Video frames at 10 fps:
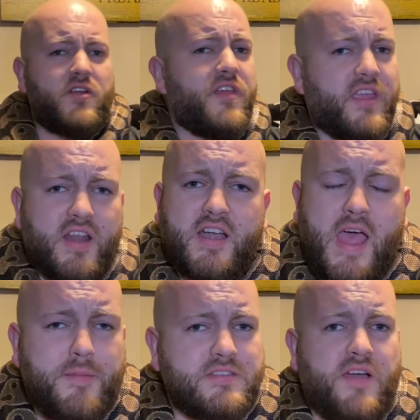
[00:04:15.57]
over there. You get it on
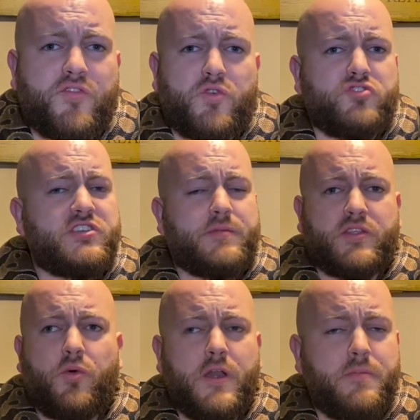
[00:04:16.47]
Amazon for real cheap, like
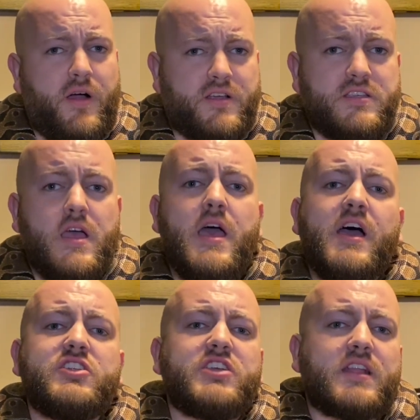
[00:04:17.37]
20 bucks.
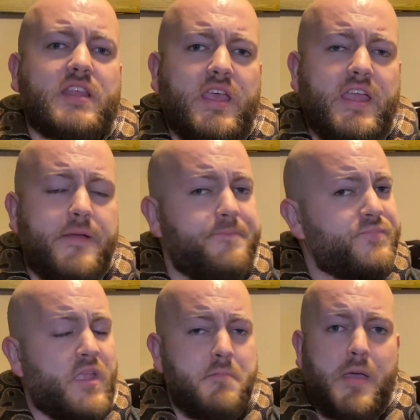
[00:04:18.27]
Check the heat.
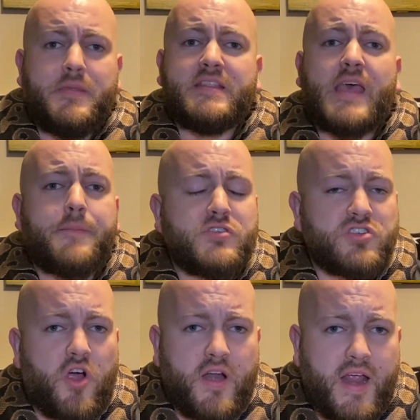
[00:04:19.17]
Maybe the temperatures
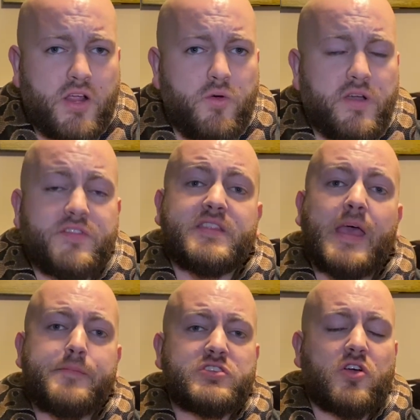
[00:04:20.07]
are inadequate. If the
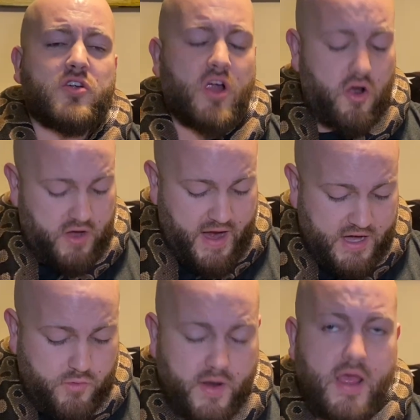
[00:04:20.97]
temperatures are
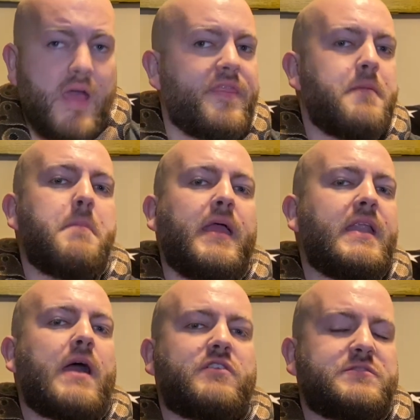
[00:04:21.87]
inadequate, they may
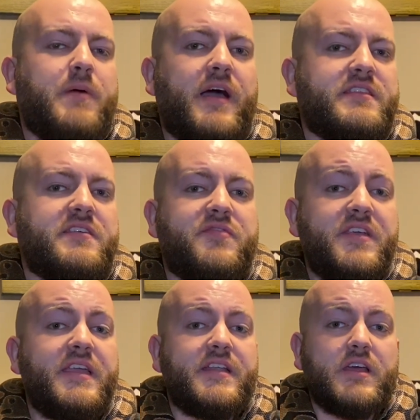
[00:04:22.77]
not respond to
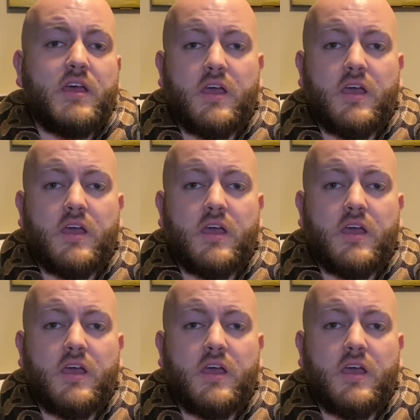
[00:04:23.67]
feed